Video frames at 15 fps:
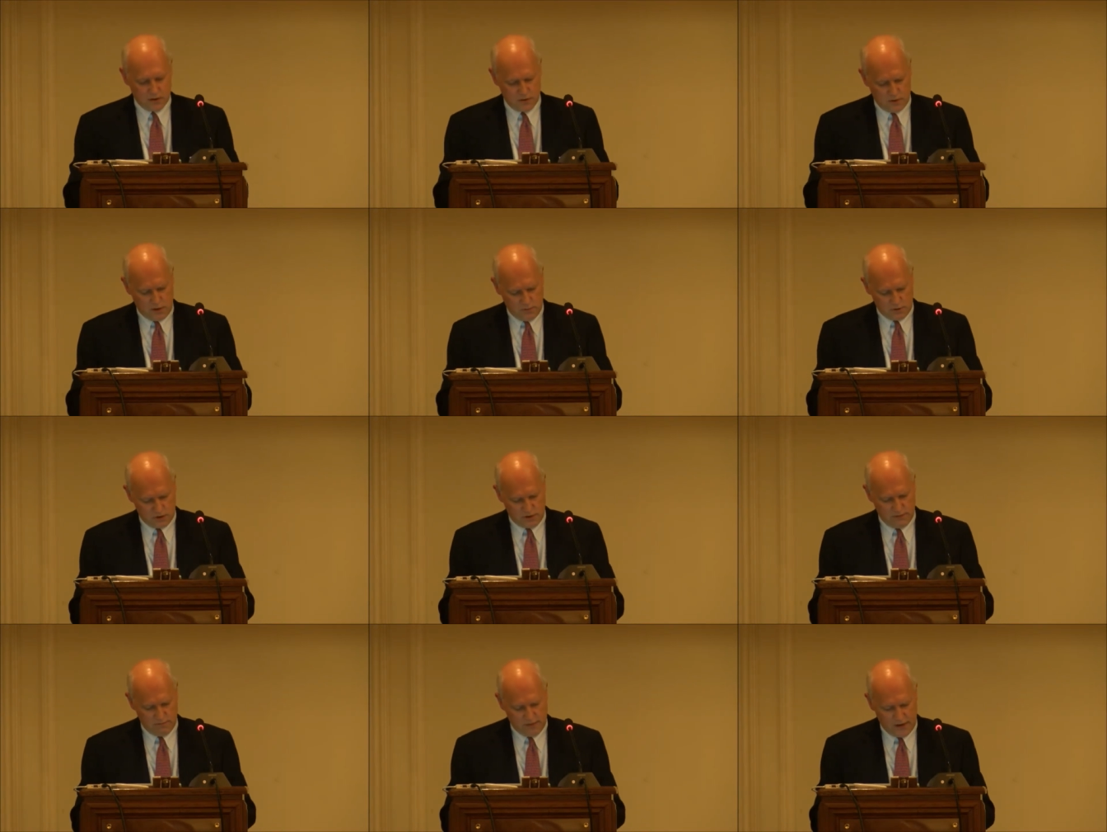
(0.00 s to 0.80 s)
So I would
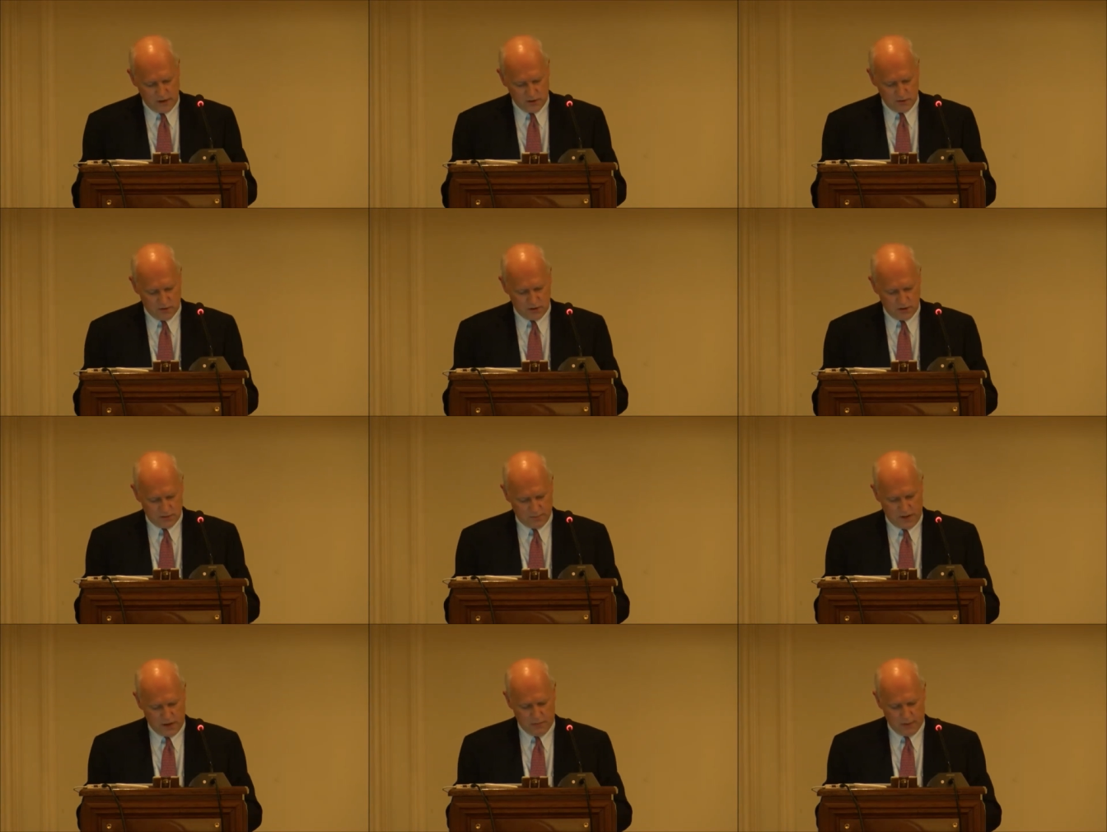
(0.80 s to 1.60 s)
say values is
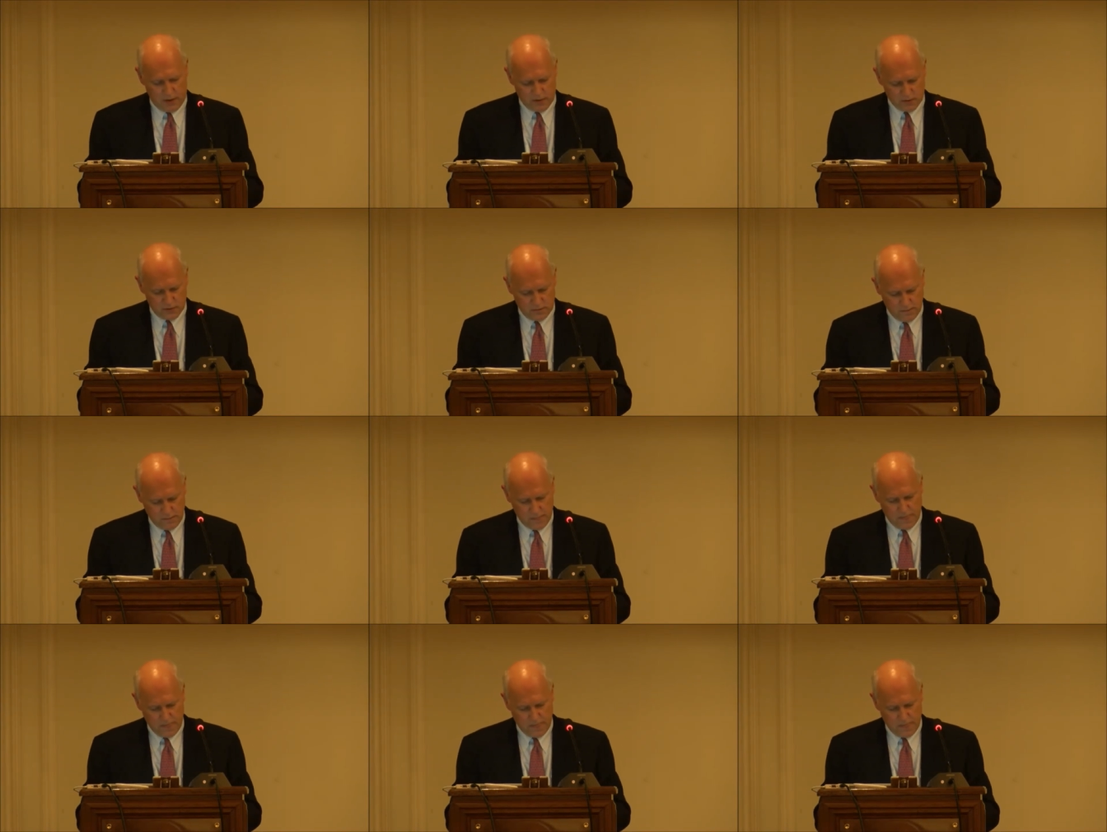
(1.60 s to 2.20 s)
paramount.